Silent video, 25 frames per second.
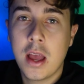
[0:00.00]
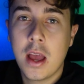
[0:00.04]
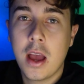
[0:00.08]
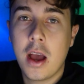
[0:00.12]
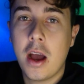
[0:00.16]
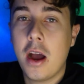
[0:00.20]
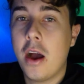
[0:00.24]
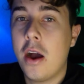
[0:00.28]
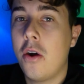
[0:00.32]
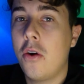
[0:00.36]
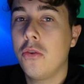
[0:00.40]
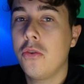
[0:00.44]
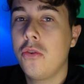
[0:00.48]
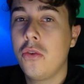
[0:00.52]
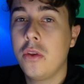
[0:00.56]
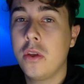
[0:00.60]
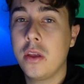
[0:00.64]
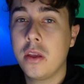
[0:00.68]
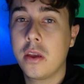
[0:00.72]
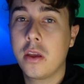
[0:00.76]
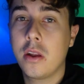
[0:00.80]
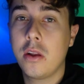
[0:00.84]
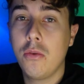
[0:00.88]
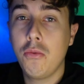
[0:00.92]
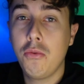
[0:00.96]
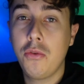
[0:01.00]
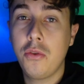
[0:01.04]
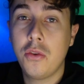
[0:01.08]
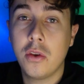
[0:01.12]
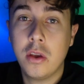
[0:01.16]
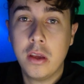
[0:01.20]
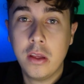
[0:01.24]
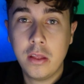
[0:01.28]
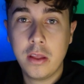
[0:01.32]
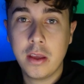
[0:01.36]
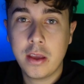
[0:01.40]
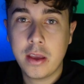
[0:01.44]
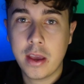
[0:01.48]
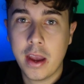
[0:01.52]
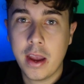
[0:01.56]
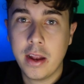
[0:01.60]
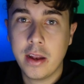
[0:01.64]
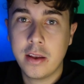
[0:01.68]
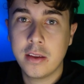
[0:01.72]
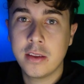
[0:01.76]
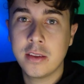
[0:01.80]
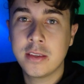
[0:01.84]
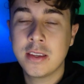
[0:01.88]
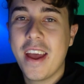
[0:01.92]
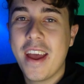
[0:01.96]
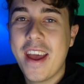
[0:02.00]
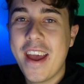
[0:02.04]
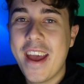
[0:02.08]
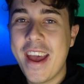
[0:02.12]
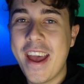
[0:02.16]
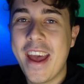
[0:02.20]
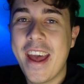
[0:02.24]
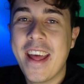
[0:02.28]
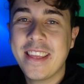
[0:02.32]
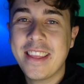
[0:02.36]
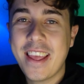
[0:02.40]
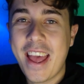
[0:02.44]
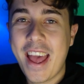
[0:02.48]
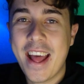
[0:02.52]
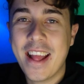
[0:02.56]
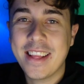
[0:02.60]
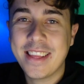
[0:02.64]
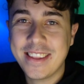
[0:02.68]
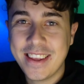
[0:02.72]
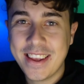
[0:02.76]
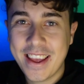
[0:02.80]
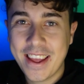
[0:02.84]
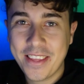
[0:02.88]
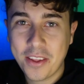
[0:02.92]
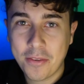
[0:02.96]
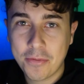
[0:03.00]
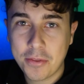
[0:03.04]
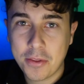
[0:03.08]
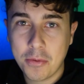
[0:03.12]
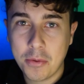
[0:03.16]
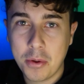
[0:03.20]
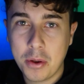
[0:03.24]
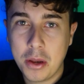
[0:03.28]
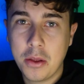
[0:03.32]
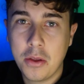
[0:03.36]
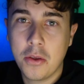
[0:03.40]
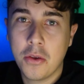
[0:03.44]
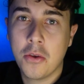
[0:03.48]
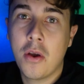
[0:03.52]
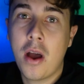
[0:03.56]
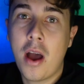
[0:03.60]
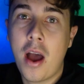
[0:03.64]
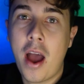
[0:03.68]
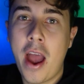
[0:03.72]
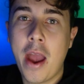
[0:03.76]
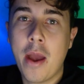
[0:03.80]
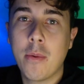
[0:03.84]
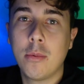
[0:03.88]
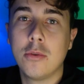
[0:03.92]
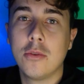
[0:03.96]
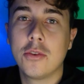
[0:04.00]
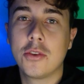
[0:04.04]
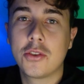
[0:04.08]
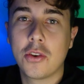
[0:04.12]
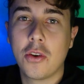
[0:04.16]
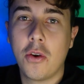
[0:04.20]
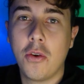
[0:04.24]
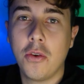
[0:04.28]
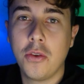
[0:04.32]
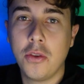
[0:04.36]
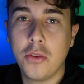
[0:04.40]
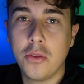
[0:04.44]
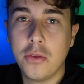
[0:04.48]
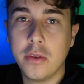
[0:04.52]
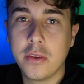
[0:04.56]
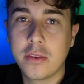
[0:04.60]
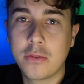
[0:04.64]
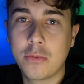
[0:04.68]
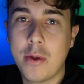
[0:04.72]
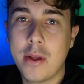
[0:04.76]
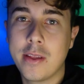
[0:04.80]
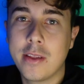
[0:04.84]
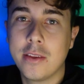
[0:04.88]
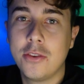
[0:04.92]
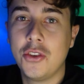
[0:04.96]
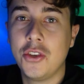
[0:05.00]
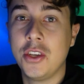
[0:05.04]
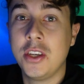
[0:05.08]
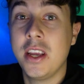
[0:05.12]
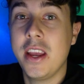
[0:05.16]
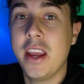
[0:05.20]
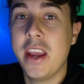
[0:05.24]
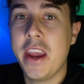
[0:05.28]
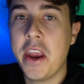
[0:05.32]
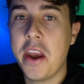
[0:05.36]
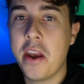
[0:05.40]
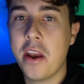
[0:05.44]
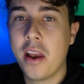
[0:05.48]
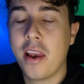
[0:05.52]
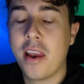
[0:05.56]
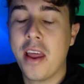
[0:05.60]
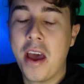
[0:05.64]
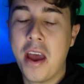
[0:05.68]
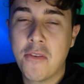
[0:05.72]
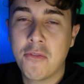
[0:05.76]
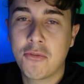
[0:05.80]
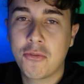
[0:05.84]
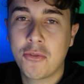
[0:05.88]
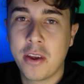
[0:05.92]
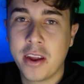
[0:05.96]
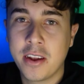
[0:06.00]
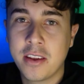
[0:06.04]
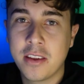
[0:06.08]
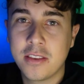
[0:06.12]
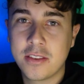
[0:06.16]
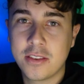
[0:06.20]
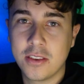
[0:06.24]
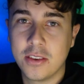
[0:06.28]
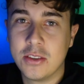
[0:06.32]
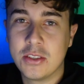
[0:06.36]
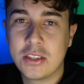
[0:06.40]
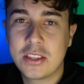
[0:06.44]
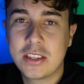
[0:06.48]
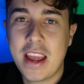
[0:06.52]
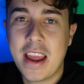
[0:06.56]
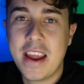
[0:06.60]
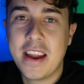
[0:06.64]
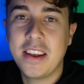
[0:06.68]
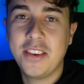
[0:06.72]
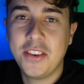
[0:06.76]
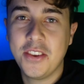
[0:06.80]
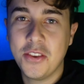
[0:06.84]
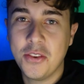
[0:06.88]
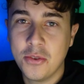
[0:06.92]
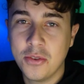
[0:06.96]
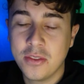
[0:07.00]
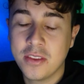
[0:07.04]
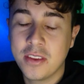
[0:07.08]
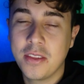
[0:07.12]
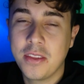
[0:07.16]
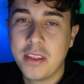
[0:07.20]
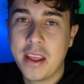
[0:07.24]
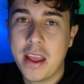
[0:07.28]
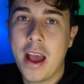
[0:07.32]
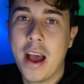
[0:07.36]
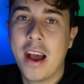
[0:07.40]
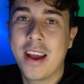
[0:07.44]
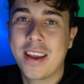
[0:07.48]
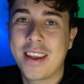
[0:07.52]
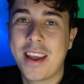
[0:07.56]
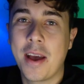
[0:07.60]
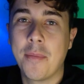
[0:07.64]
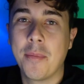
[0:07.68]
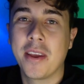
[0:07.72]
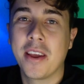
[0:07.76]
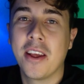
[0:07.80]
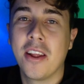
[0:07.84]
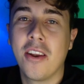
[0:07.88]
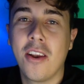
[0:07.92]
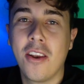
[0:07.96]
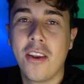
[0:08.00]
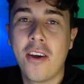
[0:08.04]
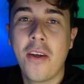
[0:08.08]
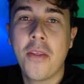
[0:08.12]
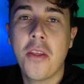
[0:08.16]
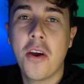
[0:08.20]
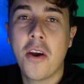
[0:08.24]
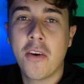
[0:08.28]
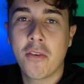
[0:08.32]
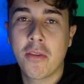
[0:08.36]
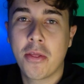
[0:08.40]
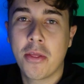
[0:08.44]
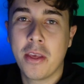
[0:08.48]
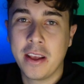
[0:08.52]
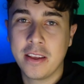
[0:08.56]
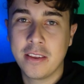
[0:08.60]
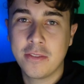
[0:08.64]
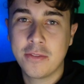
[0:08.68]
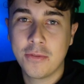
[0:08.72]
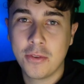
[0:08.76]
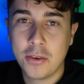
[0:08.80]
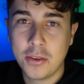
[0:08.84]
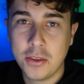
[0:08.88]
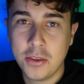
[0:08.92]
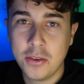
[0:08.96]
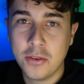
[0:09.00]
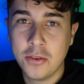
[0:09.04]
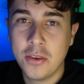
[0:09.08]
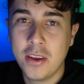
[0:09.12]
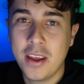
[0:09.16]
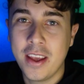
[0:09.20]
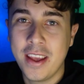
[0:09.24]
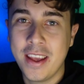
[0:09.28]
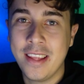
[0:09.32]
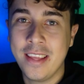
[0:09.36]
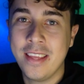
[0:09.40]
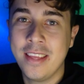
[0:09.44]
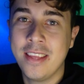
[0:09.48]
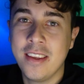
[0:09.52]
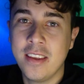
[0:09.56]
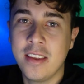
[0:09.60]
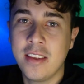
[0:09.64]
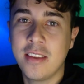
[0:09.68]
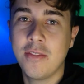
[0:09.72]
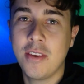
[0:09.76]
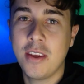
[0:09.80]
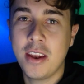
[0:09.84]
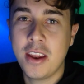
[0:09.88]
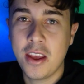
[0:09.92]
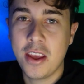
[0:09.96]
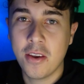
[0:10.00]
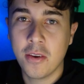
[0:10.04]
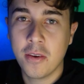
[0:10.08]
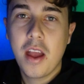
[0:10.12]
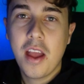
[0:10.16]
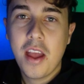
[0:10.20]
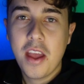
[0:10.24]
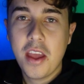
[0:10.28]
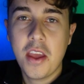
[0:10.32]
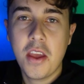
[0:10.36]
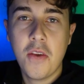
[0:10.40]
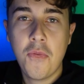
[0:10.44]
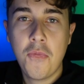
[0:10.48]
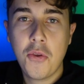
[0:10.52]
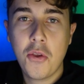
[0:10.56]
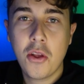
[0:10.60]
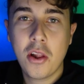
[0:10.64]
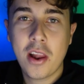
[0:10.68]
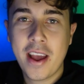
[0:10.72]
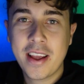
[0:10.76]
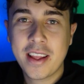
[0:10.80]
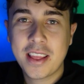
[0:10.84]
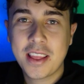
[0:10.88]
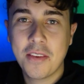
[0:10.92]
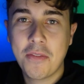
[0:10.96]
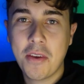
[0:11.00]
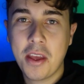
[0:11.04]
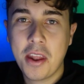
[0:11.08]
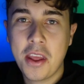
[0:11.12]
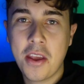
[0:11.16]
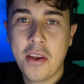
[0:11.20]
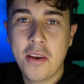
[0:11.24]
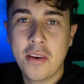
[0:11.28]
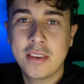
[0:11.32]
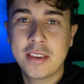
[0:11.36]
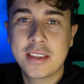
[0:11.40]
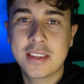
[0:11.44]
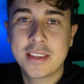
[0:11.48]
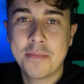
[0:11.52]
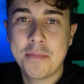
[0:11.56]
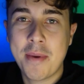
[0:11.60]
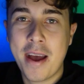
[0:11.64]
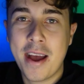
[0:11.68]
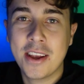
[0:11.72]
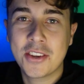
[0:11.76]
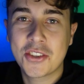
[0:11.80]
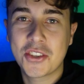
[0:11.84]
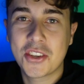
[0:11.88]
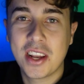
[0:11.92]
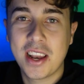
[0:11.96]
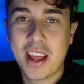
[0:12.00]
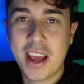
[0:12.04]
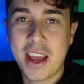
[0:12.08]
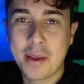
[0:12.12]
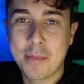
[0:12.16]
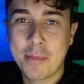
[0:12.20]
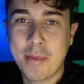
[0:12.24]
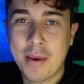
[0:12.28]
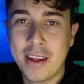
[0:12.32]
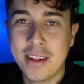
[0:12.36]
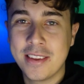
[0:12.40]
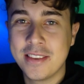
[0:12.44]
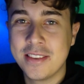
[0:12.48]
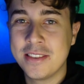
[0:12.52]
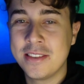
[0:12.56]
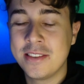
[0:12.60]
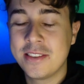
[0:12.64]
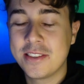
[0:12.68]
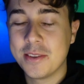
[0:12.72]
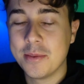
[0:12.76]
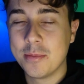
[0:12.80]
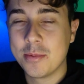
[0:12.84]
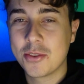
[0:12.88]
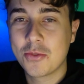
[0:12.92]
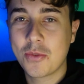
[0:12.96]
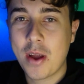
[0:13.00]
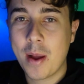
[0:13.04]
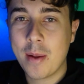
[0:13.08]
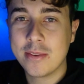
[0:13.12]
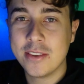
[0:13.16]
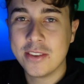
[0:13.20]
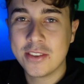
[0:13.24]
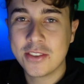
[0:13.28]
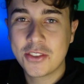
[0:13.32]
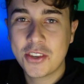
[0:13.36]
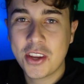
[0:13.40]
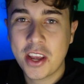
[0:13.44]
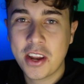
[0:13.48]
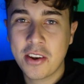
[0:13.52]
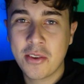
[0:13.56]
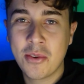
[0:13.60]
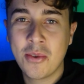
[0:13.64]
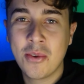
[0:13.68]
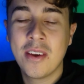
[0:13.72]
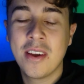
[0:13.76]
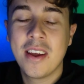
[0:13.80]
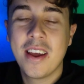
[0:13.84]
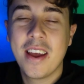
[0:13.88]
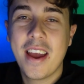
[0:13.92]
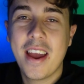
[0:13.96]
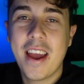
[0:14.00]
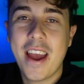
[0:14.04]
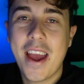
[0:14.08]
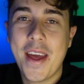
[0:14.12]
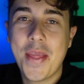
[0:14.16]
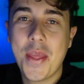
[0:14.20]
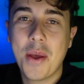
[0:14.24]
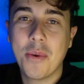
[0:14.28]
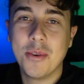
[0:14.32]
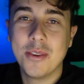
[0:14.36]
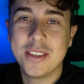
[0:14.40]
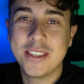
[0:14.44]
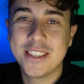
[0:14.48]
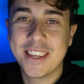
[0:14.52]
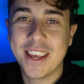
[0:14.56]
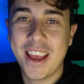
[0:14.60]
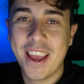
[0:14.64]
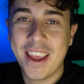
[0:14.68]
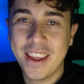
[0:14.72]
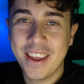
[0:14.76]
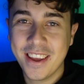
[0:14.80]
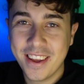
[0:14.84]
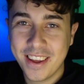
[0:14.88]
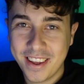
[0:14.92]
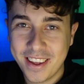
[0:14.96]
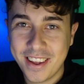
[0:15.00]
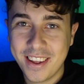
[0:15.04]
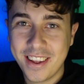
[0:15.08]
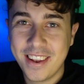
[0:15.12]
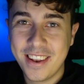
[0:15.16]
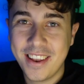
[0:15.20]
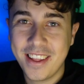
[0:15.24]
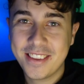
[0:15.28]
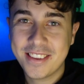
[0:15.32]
how you include your indicators, and at the end of the video, I will show you the strategy in a live trade. So stay tuned, there are coming a lot of things for you in this video. If you like the video, smash the like button, subscribe to this channel, and I would say, let's